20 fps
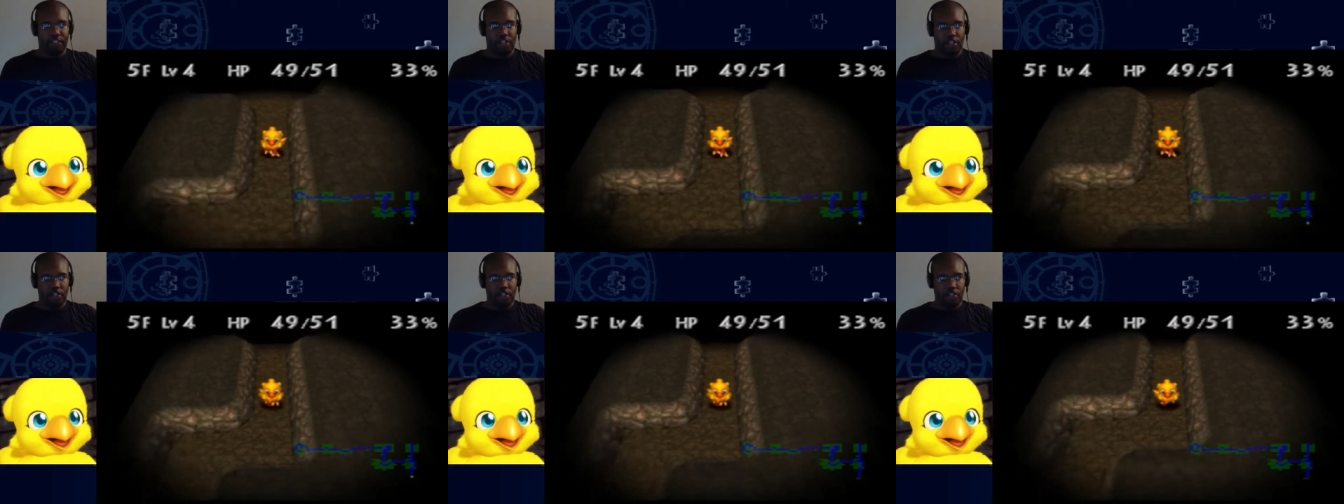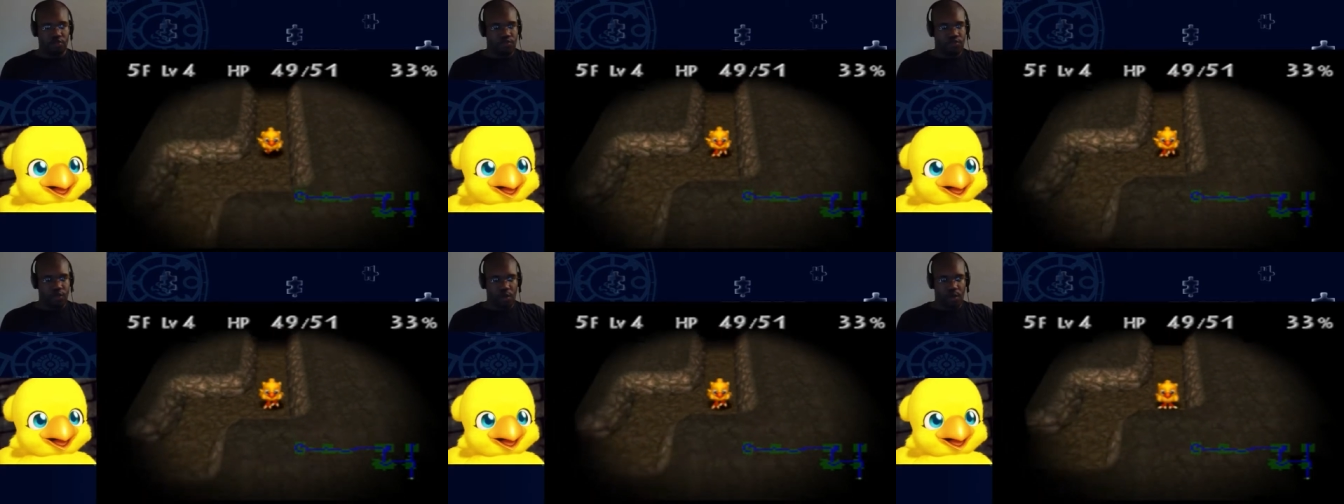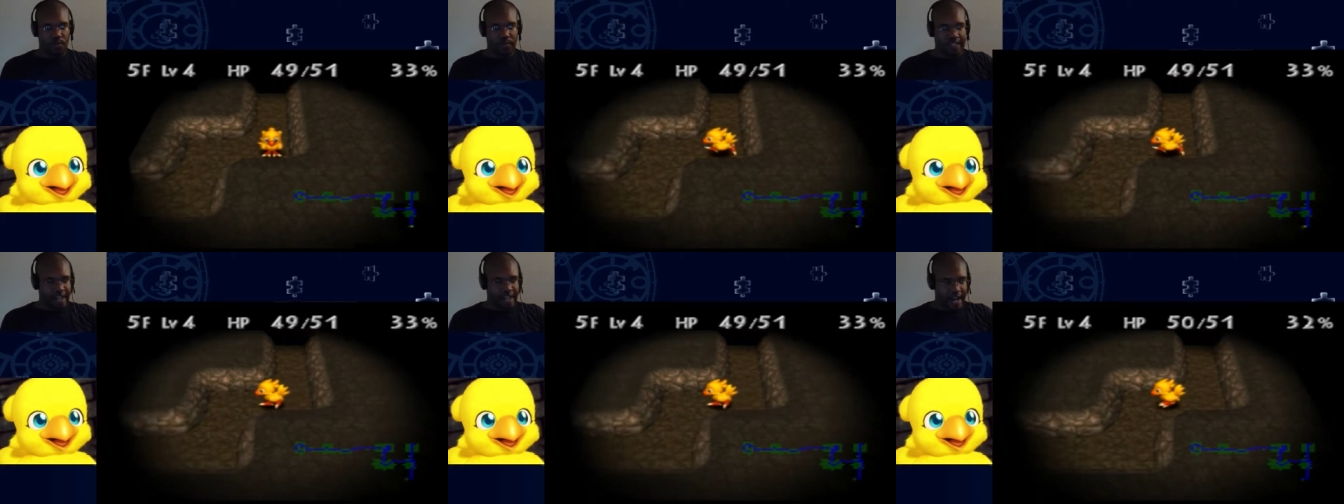you
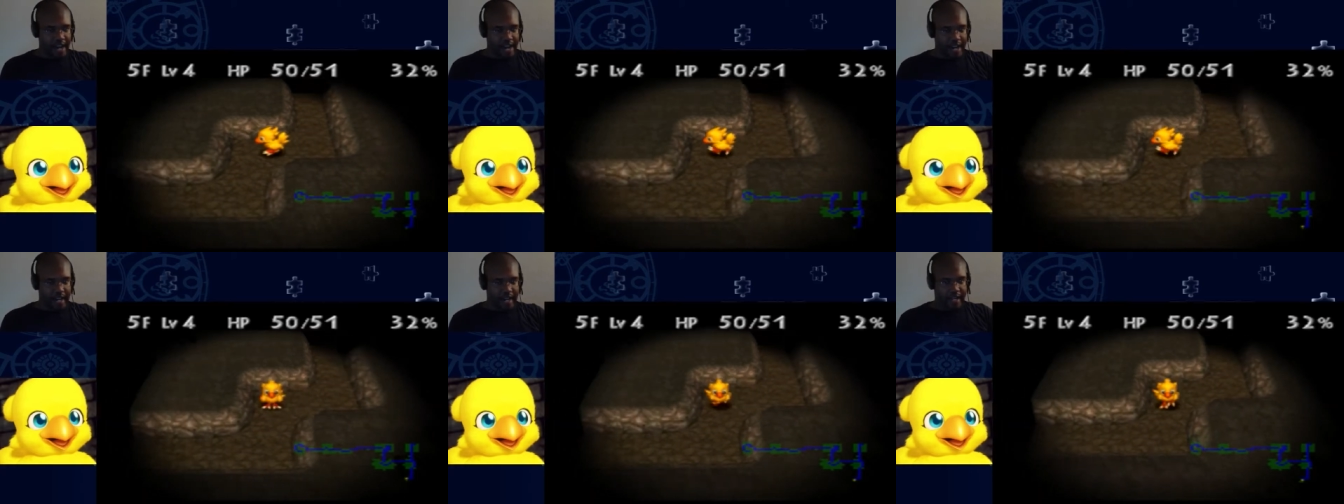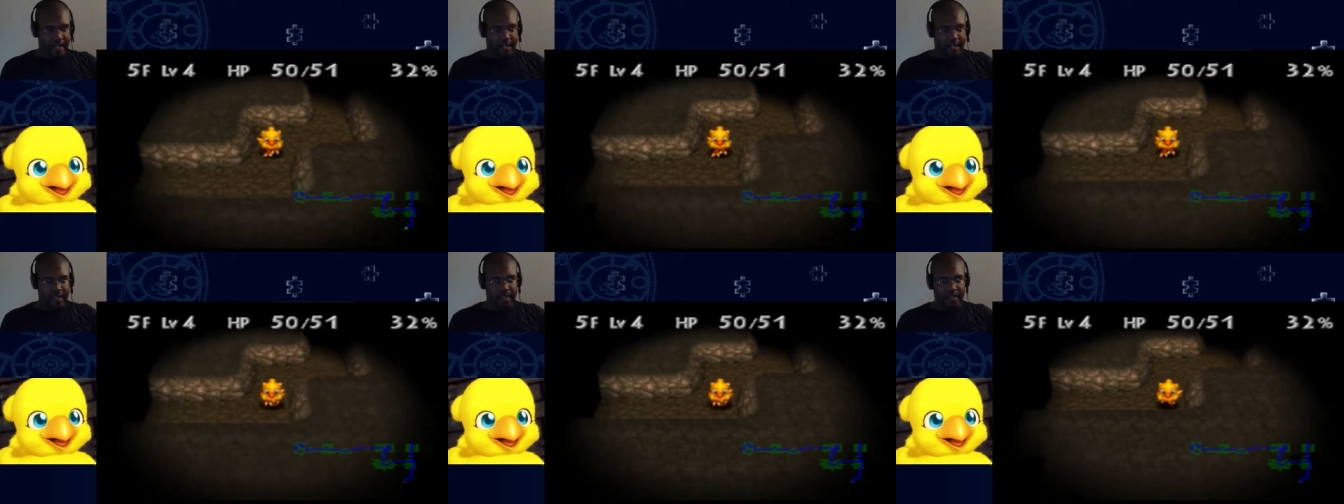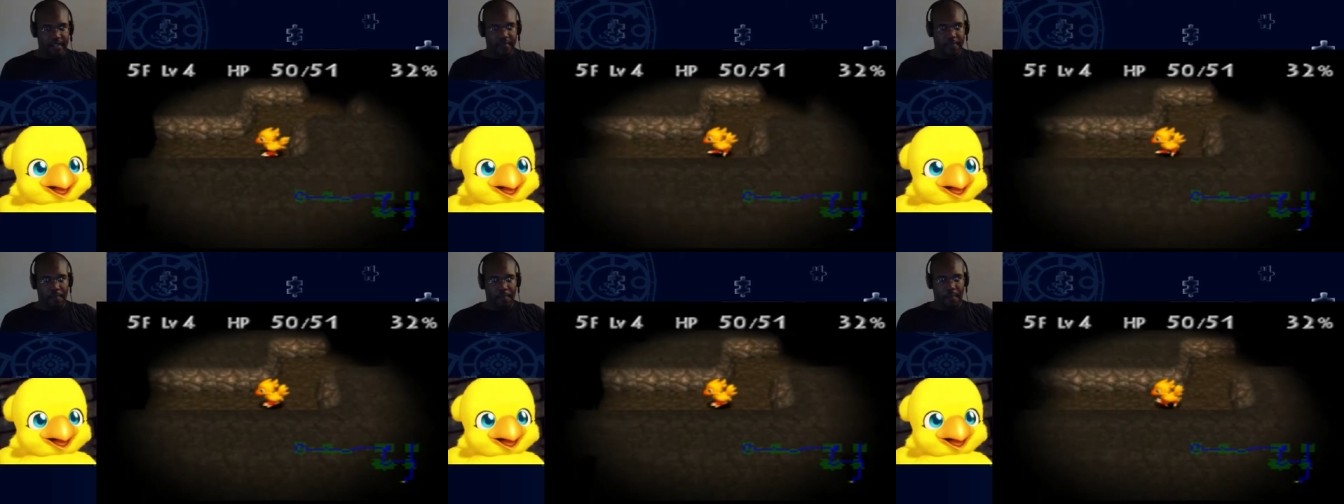don't die,
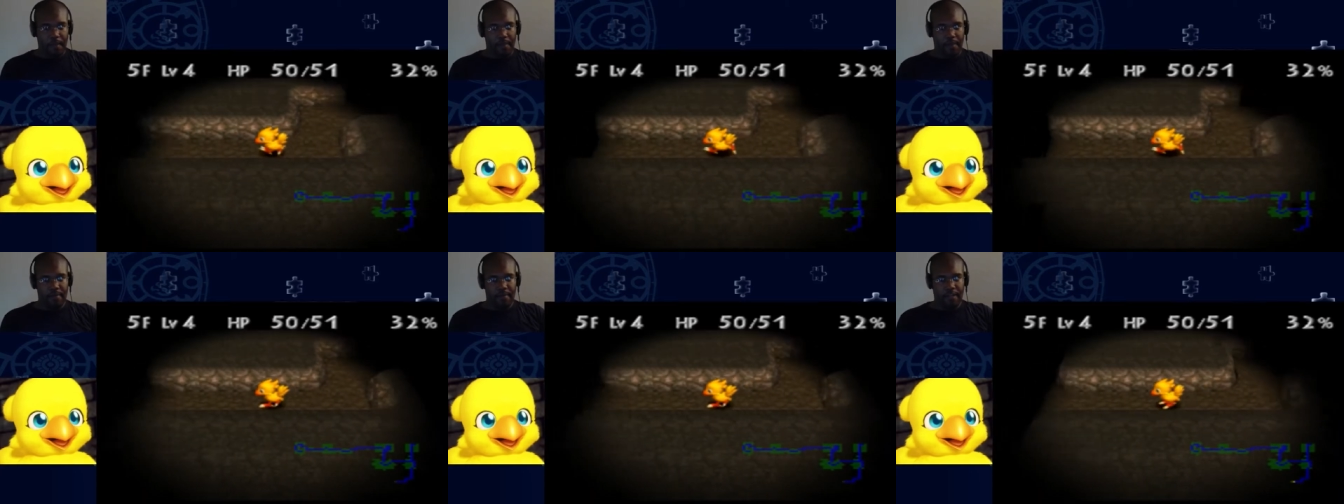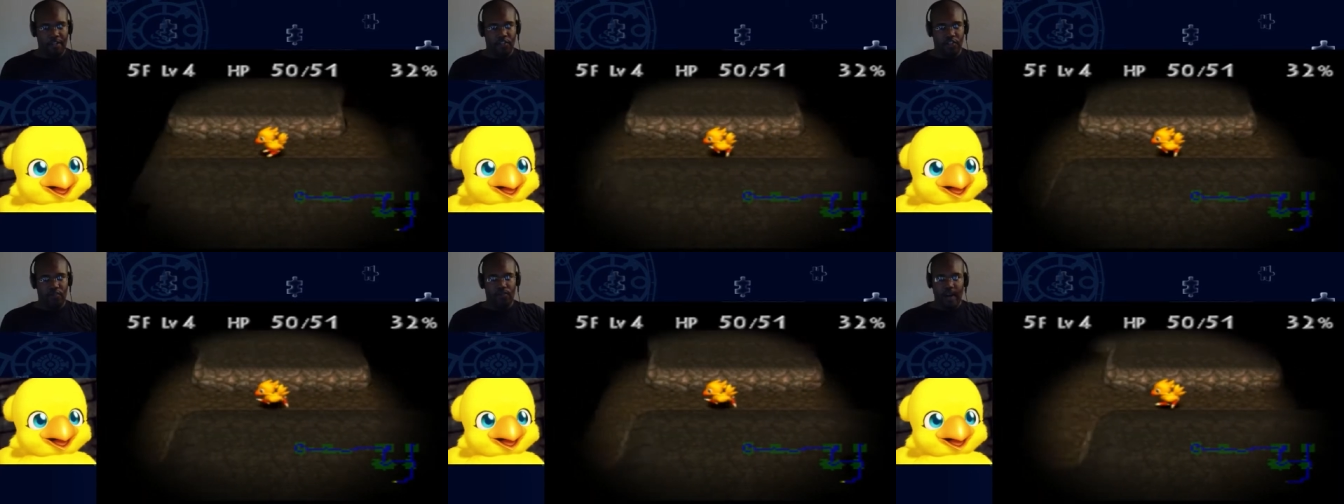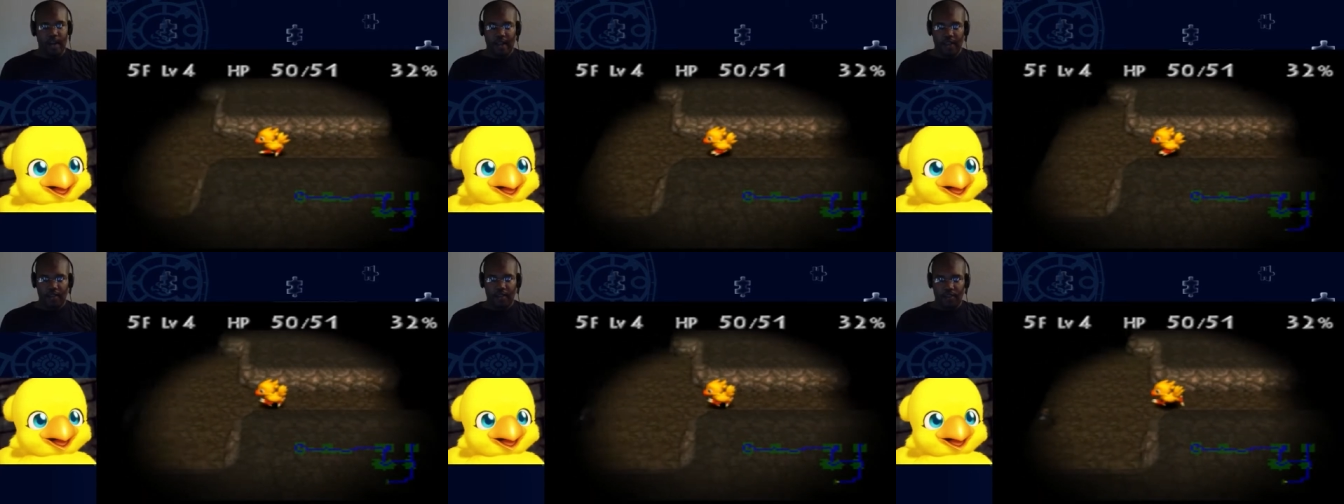because you
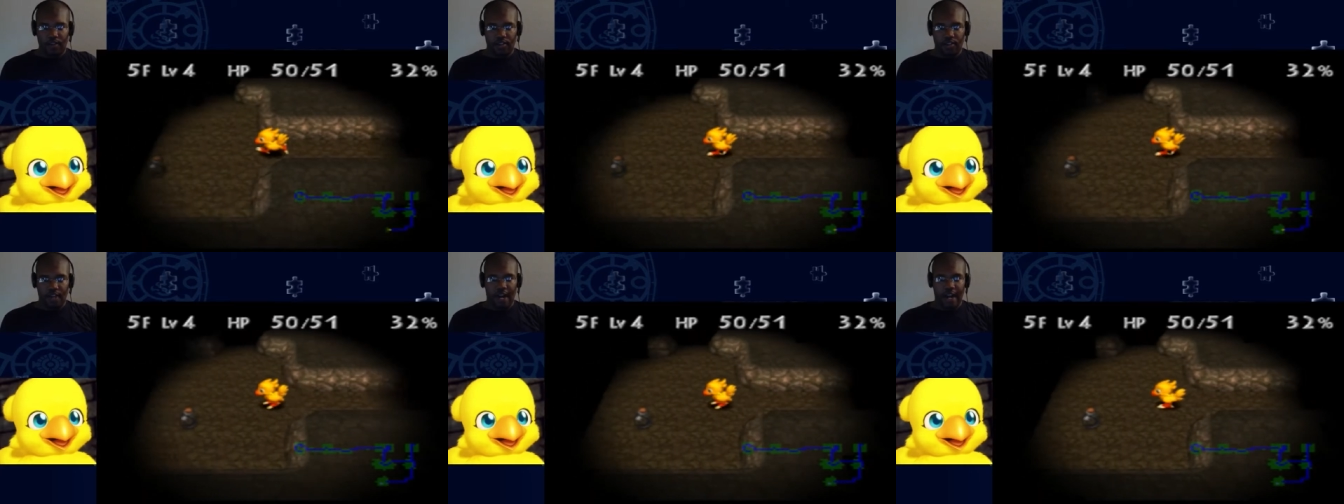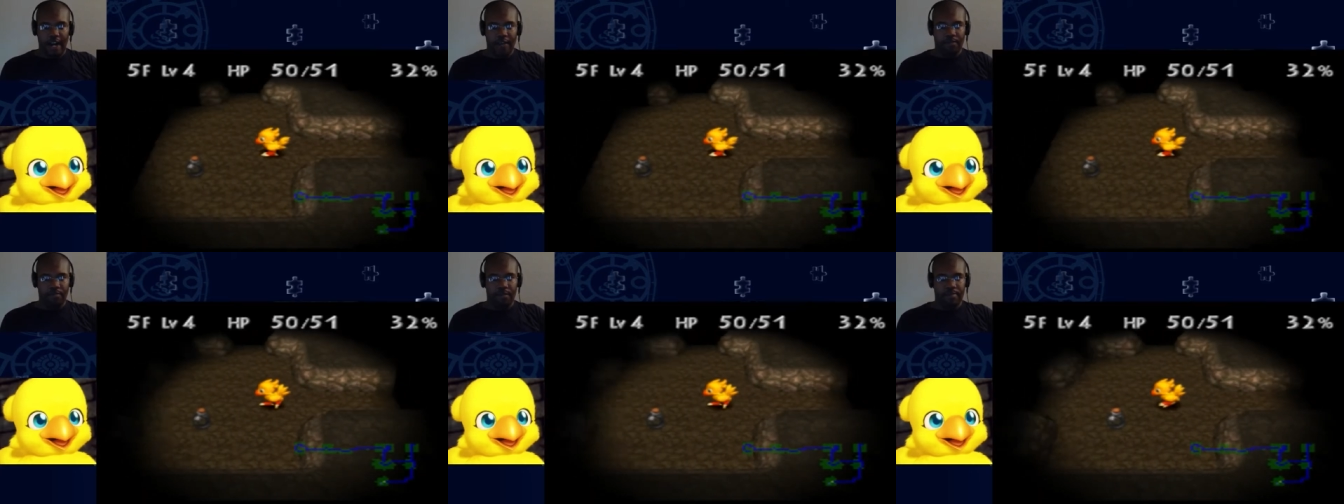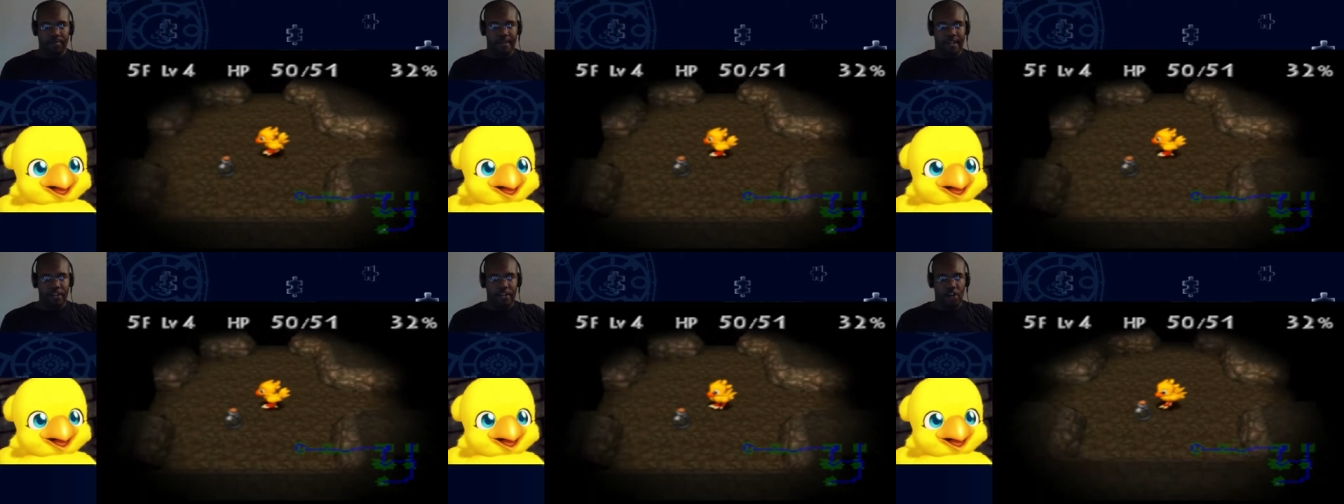rather your items
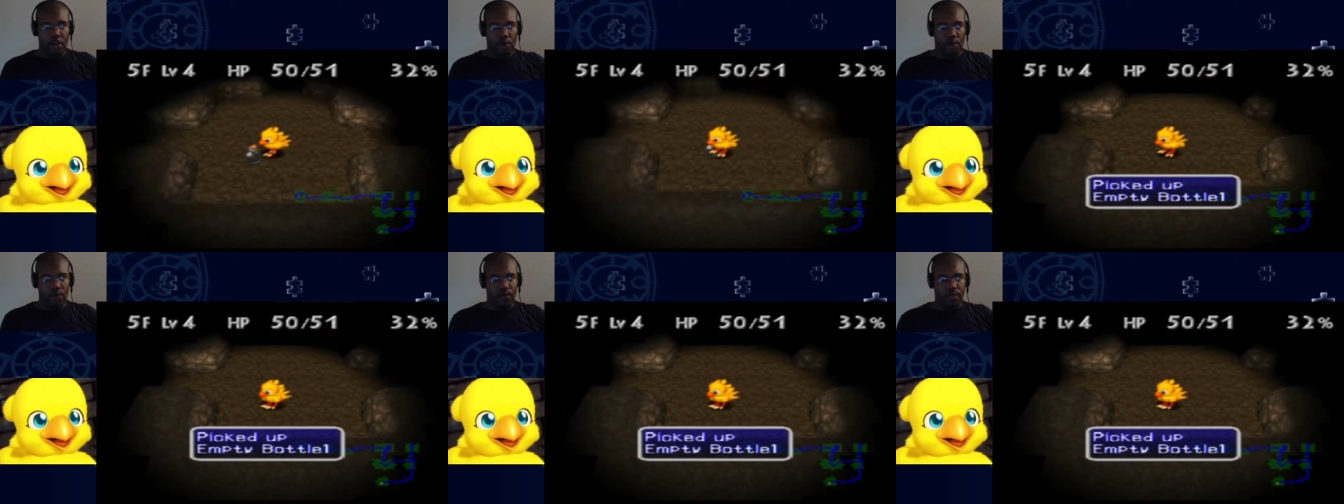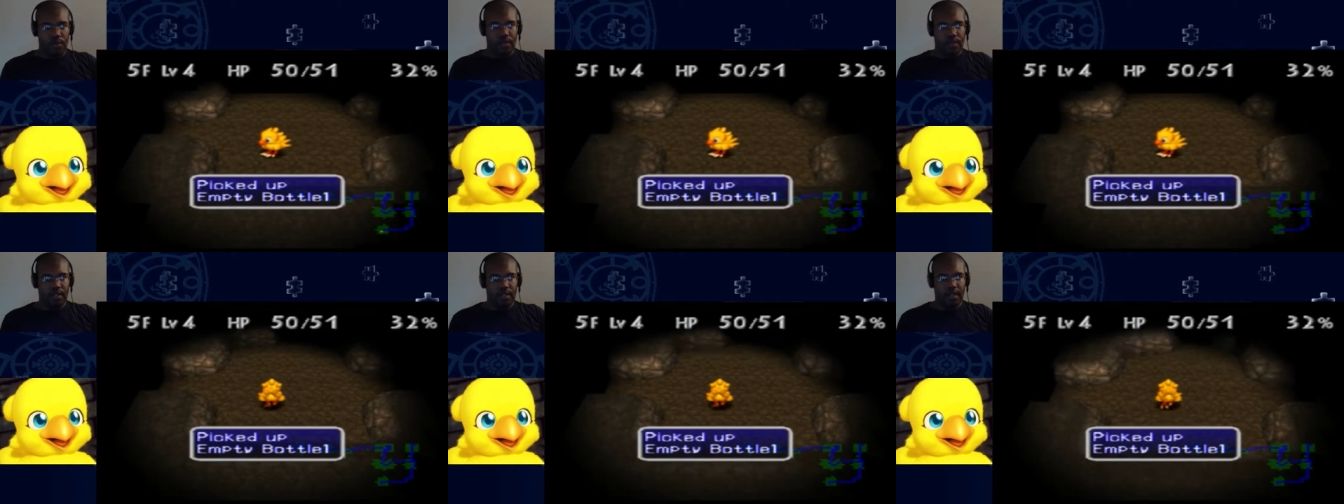be known